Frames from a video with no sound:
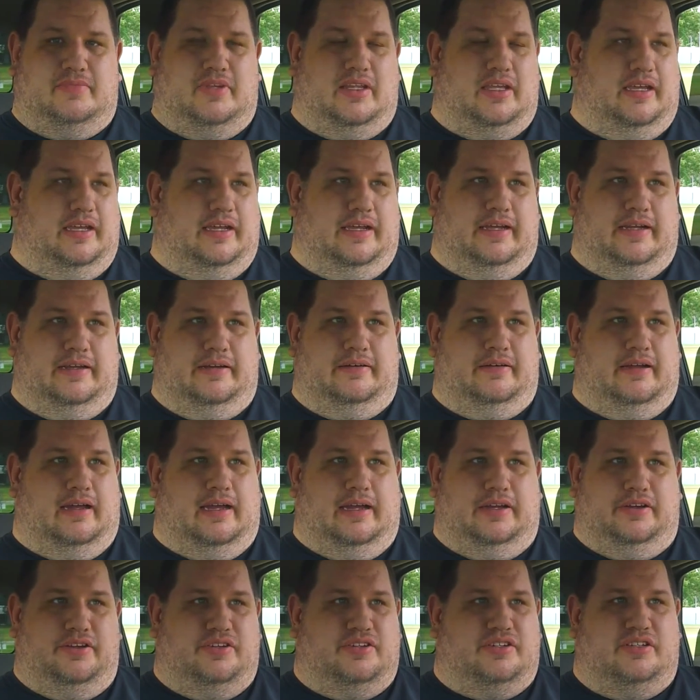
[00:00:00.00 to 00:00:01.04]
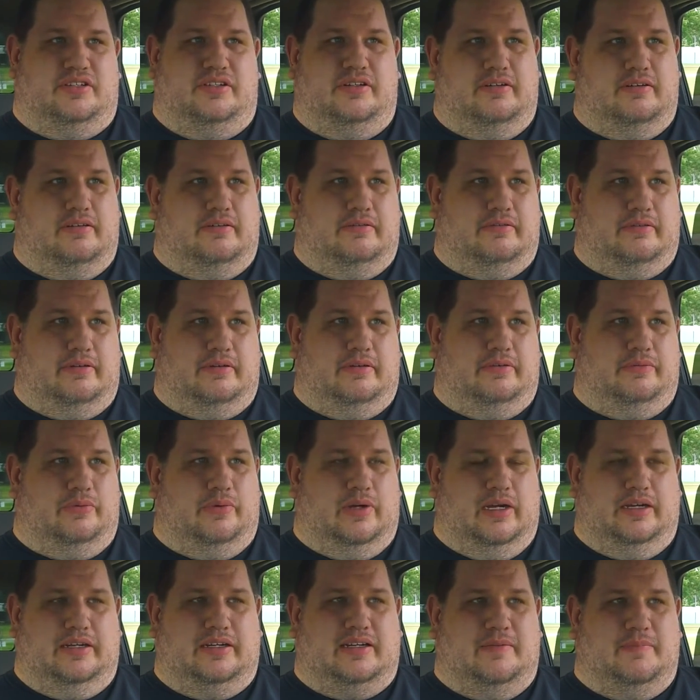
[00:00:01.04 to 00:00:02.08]
And I just
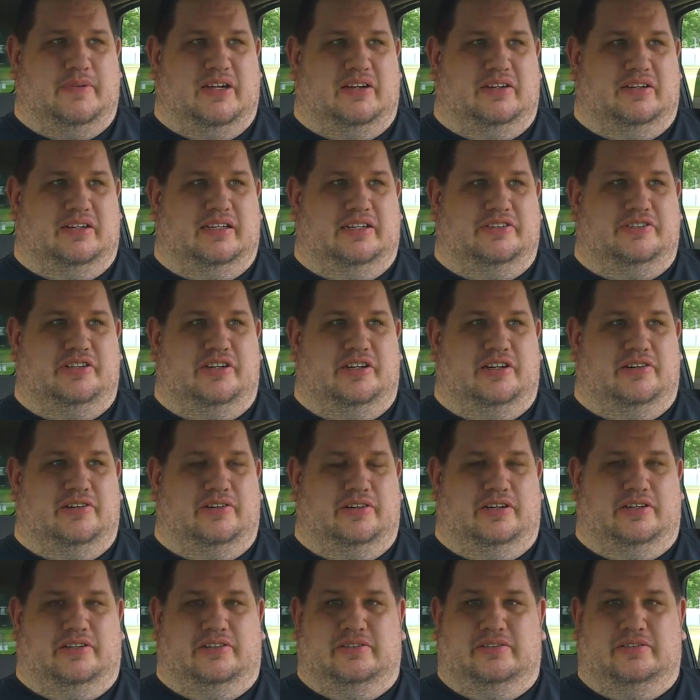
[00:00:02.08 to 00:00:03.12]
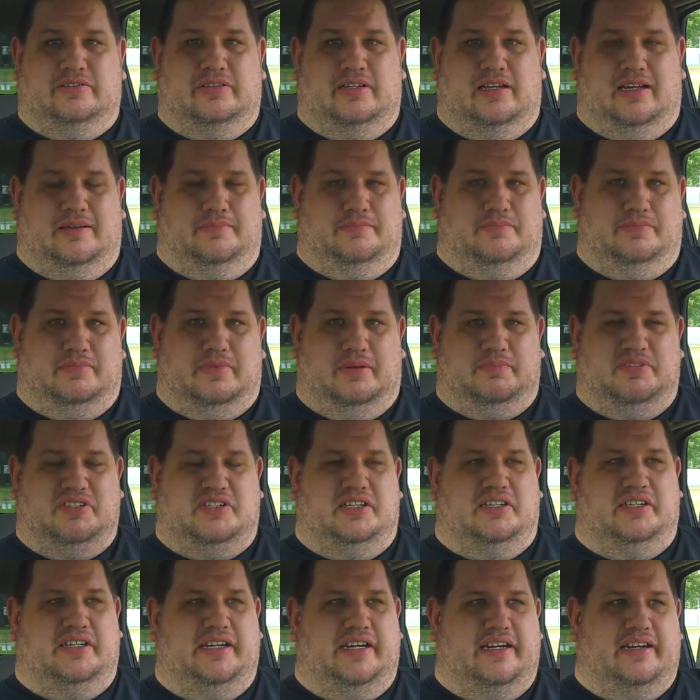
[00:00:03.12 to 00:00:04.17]
wanted to come out and let you know, I'm
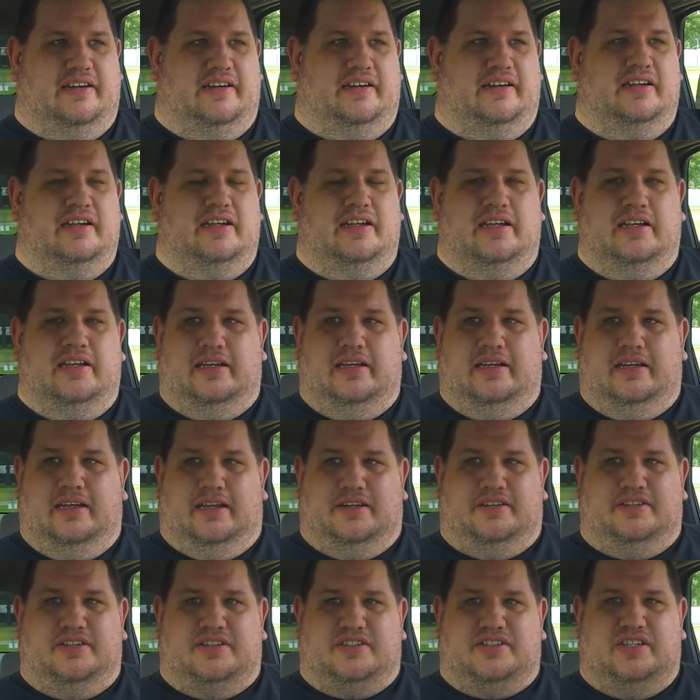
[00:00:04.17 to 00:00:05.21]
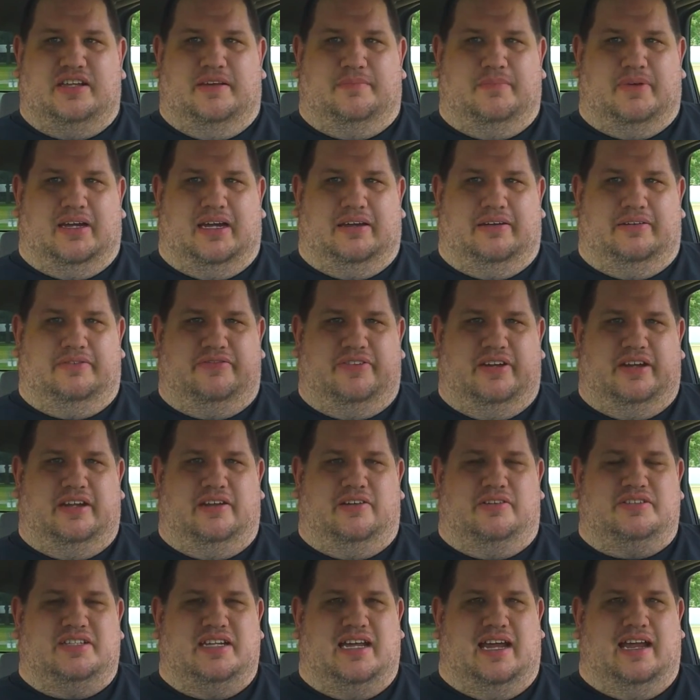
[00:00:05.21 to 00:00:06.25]
still here. It's just that my
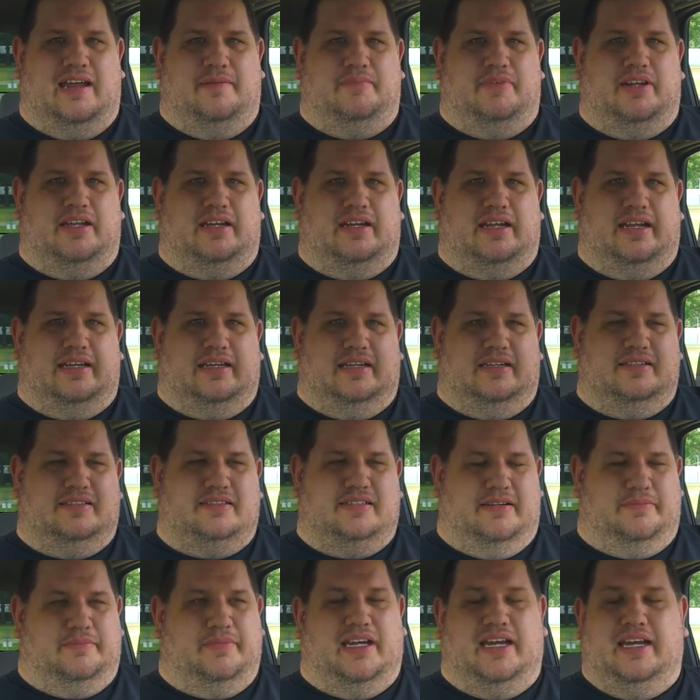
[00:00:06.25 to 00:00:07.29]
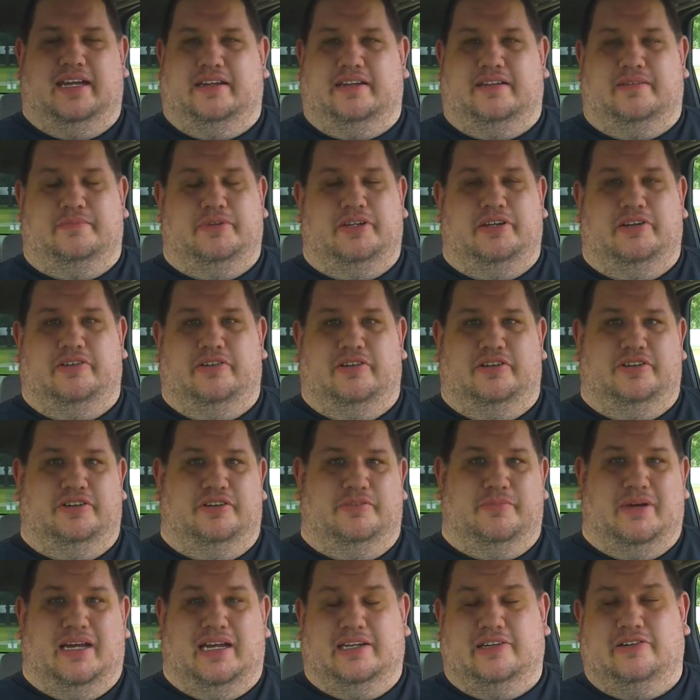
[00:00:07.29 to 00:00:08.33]
video time that I can sit behind the computer and
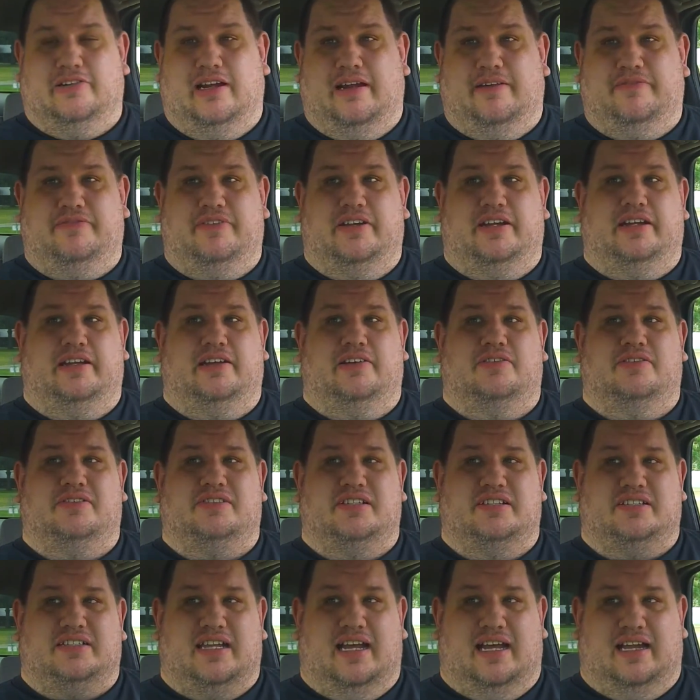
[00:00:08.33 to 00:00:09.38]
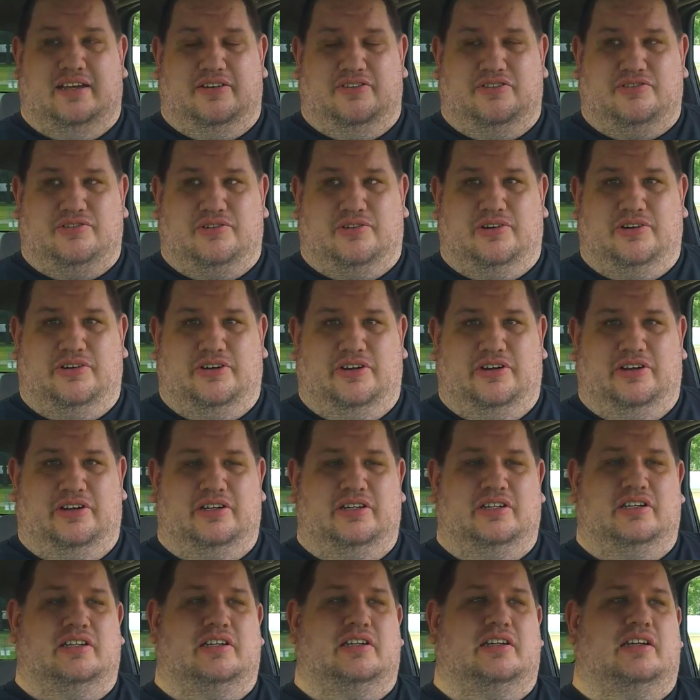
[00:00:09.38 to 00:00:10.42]
do Minecraft videos has gotten shorter.
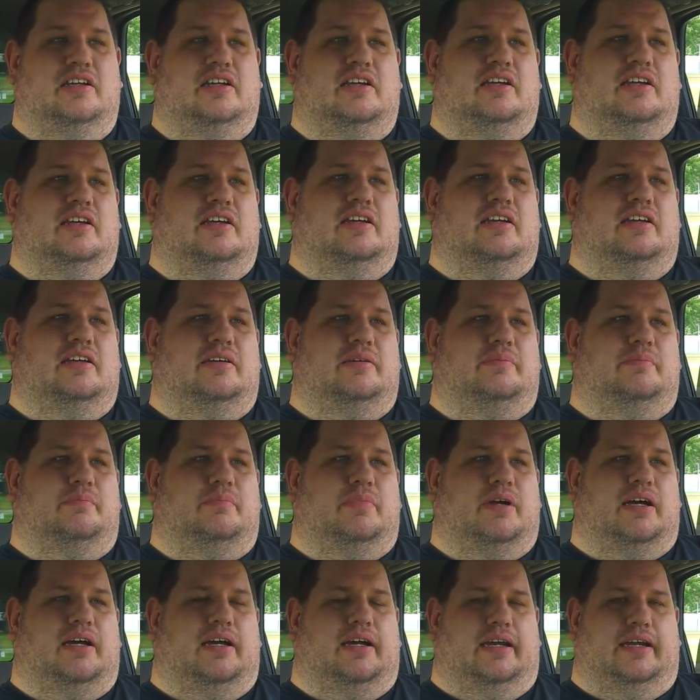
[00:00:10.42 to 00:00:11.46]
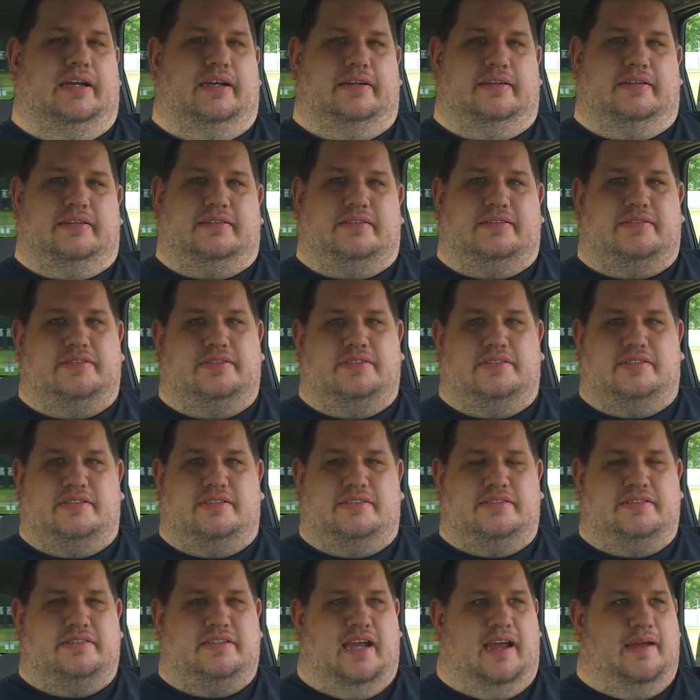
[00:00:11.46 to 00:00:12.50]
My
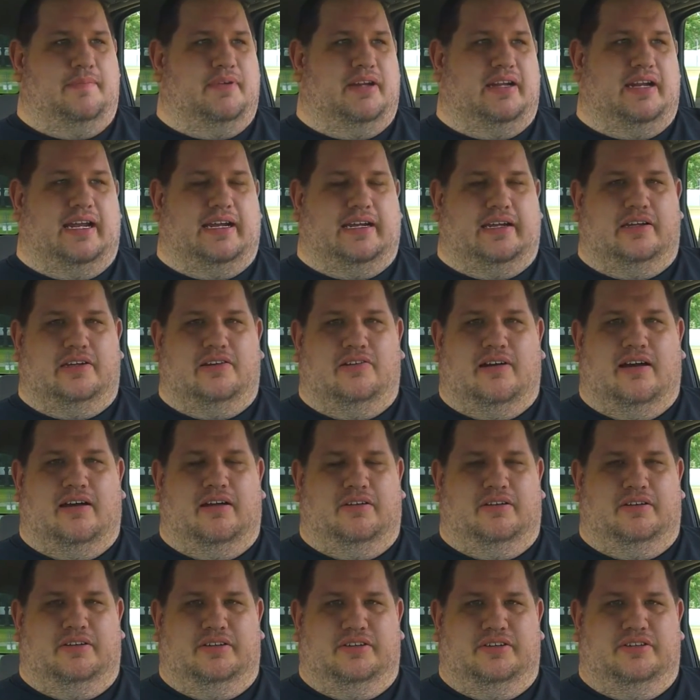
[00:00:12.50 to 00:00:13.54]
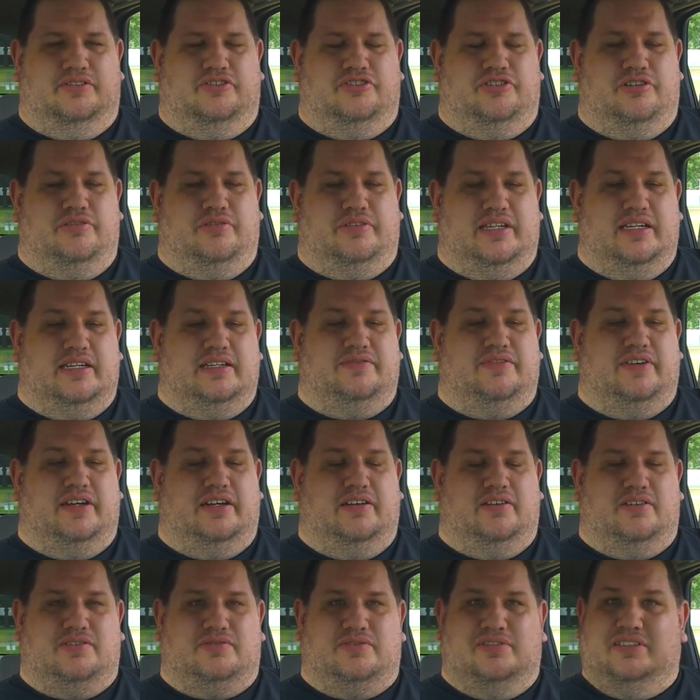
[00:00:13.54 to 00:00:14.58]
time that I could go out and shoot these
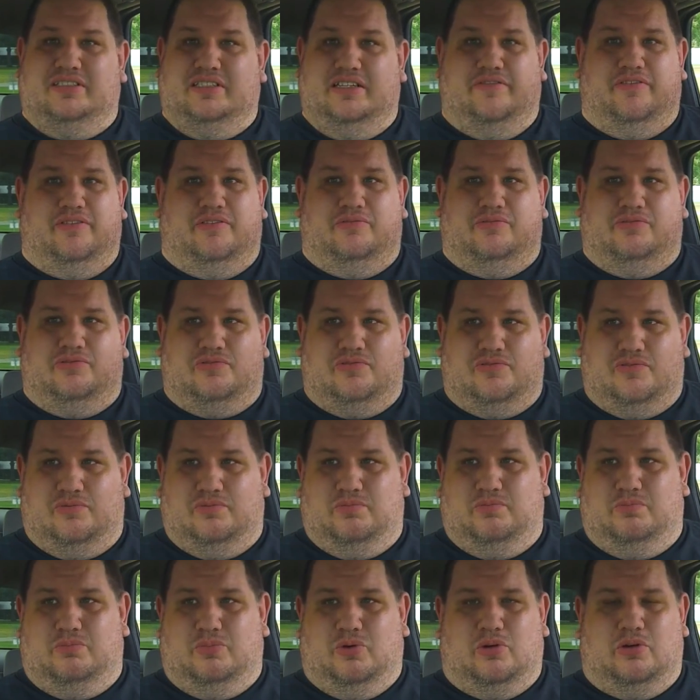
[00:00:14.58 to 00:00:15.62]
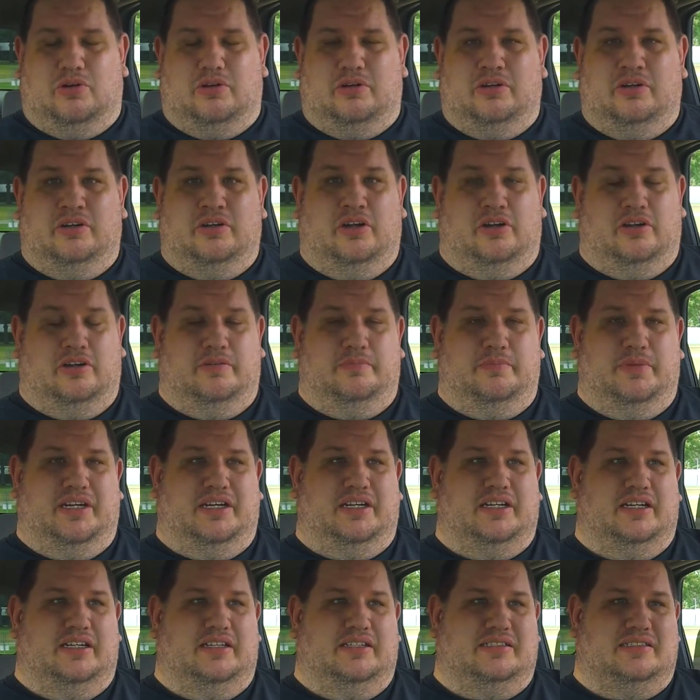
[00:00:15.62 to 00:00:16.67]
videos was even more hurt
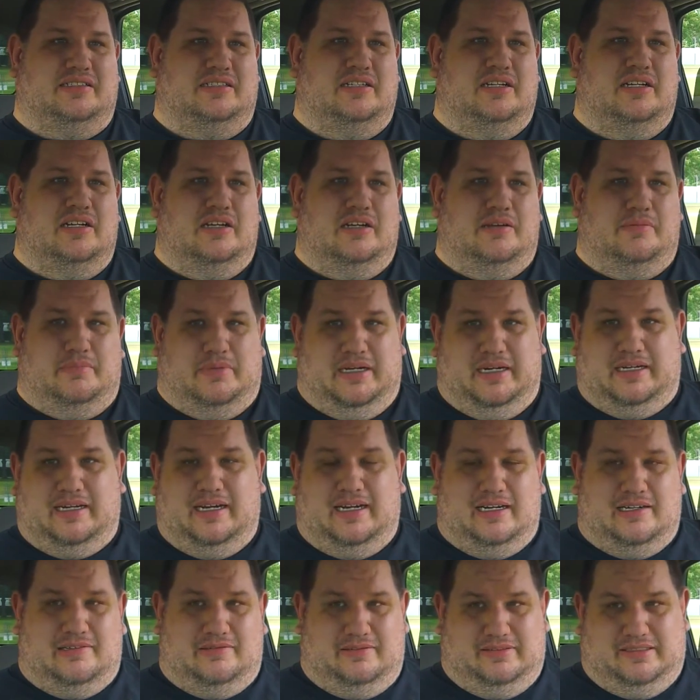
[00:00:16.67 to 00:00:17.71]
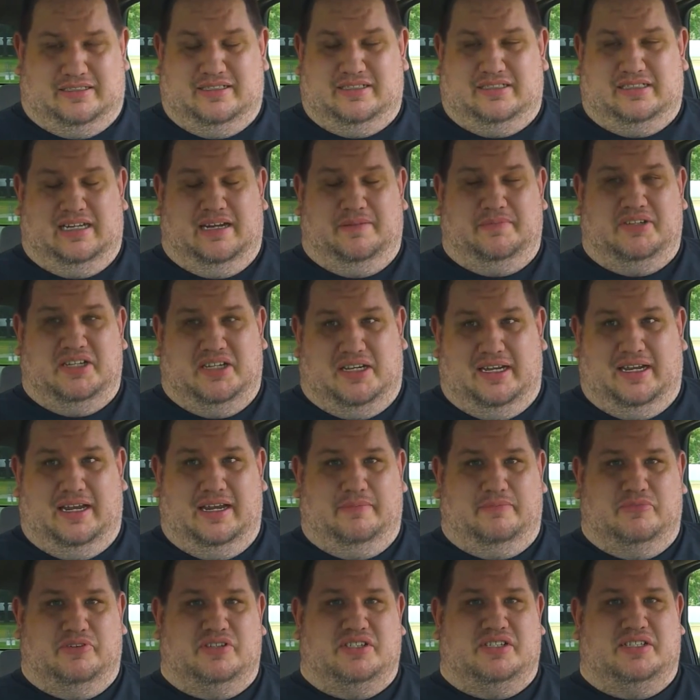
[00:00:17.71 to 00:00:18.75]
because my car at the same
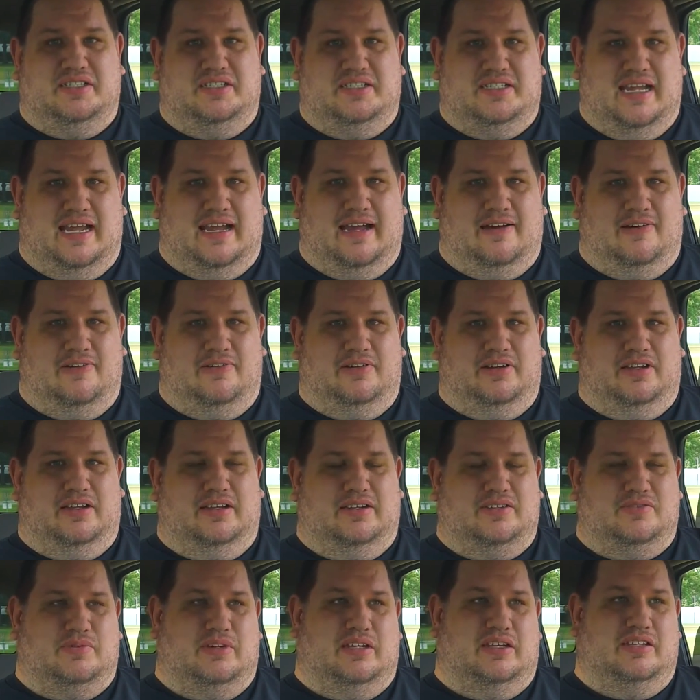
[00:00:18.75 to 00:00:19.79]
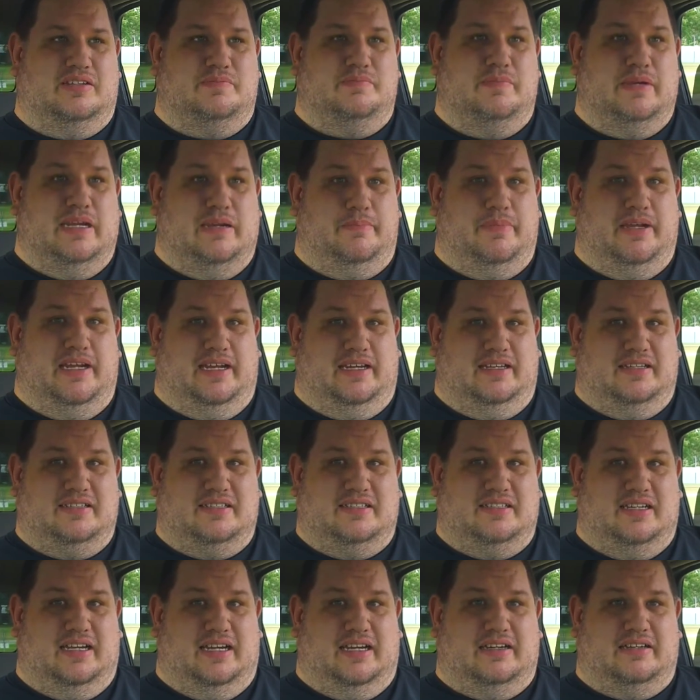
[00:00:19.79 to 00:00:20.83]
time was down as well as me being
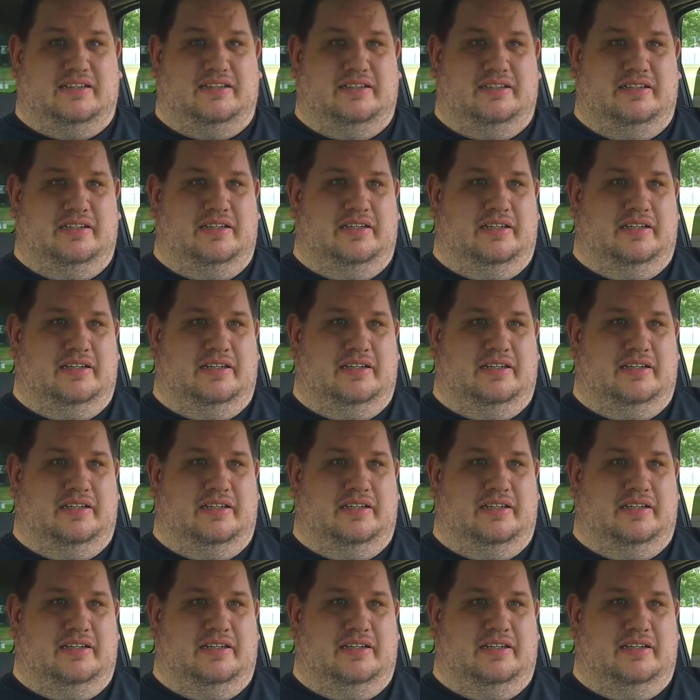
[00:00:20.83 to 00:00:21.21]
sick.